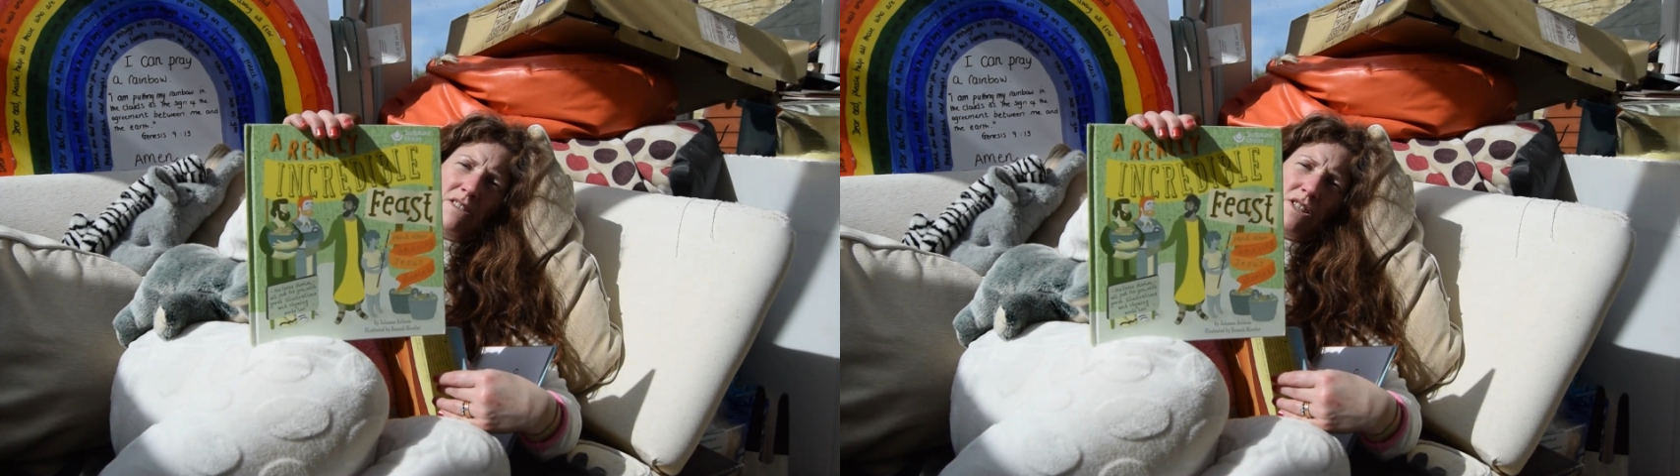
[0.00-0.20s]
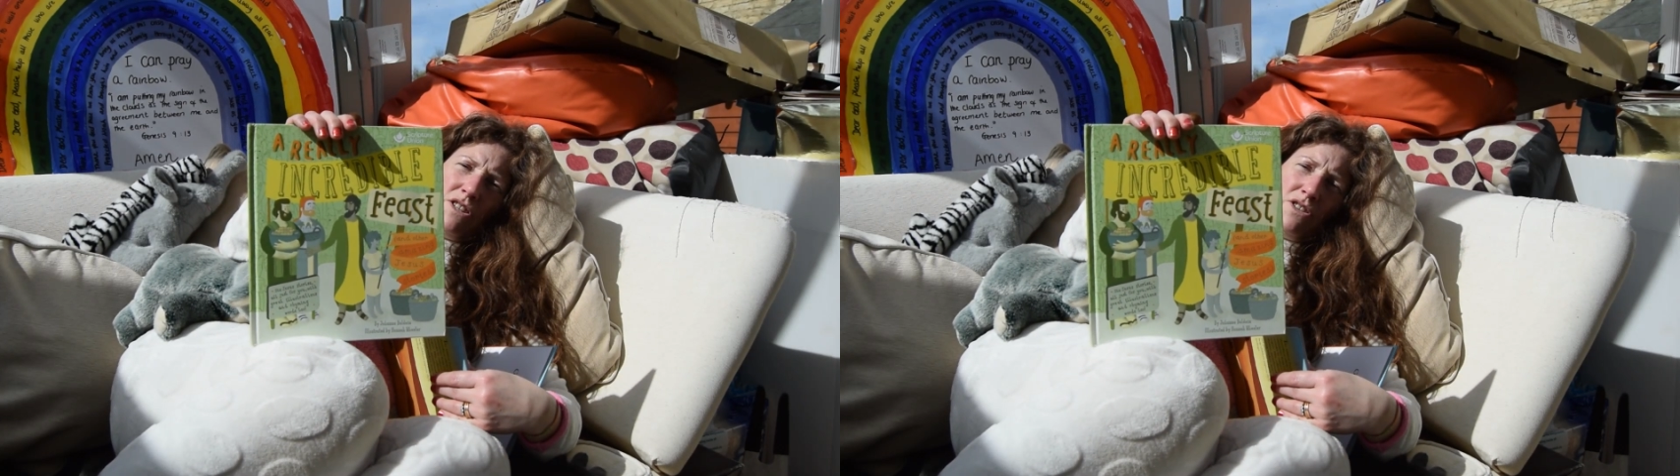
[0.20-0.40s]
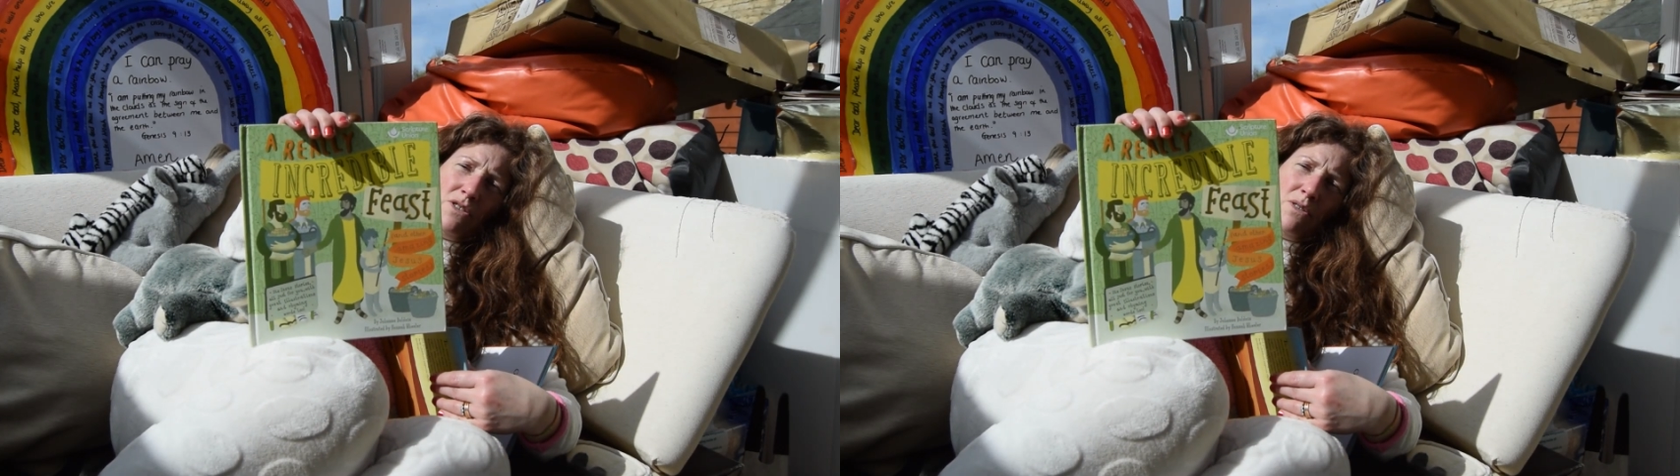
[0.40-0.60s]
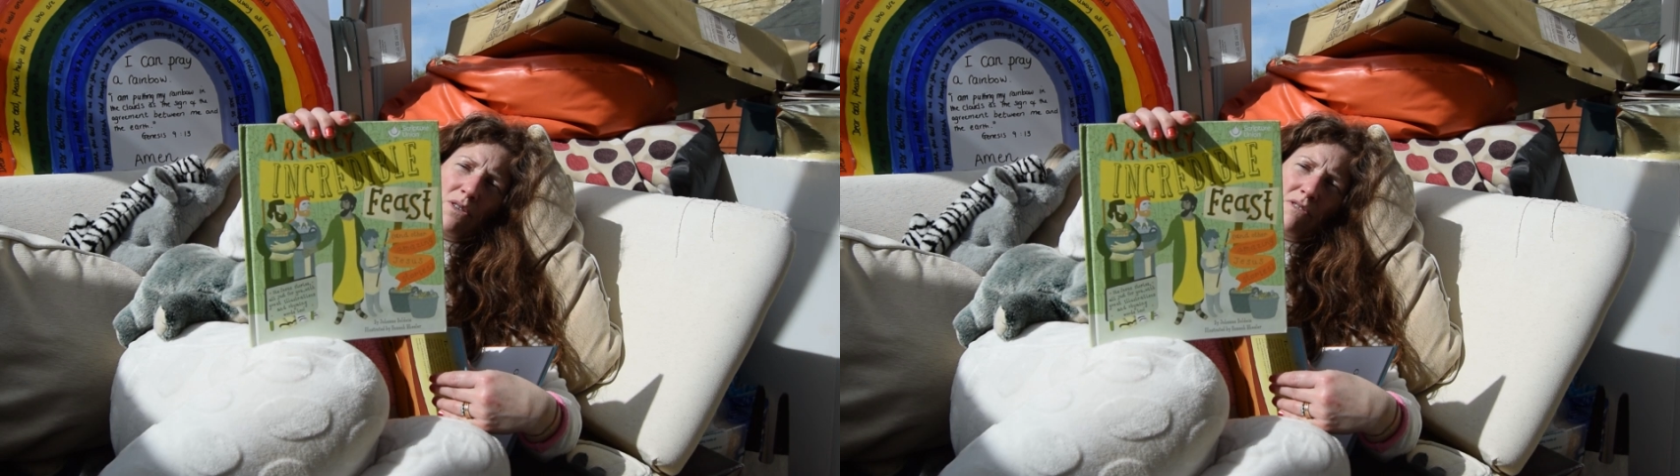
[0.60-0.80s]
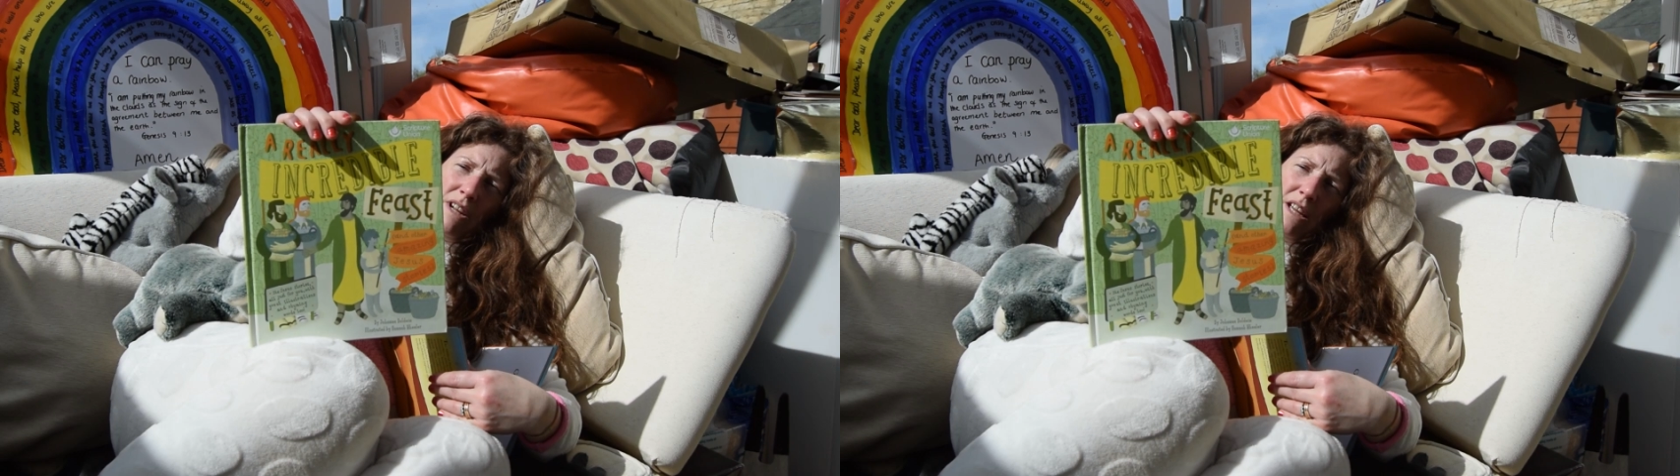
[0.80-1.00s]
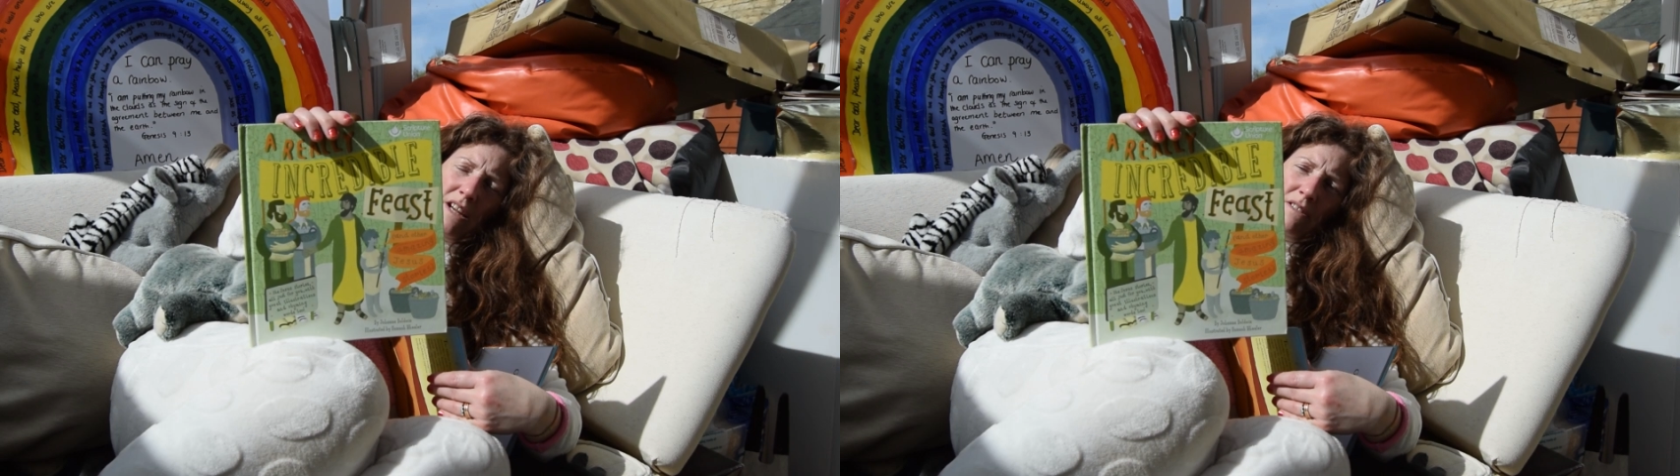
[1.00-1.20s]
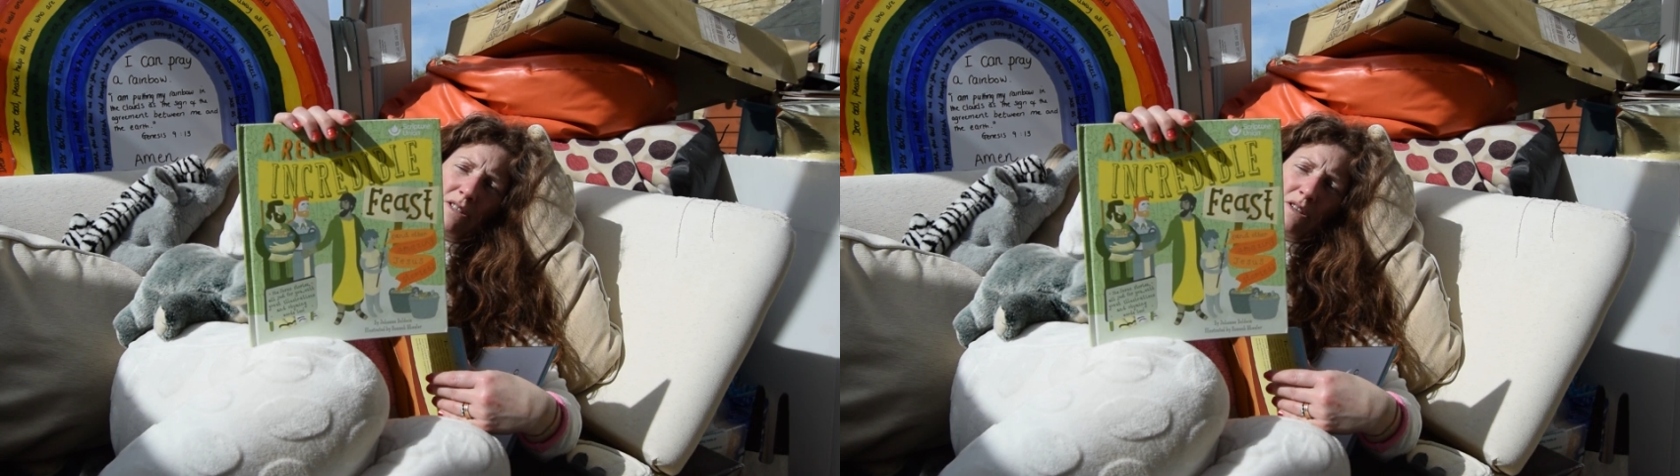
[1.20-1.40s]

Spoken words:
story out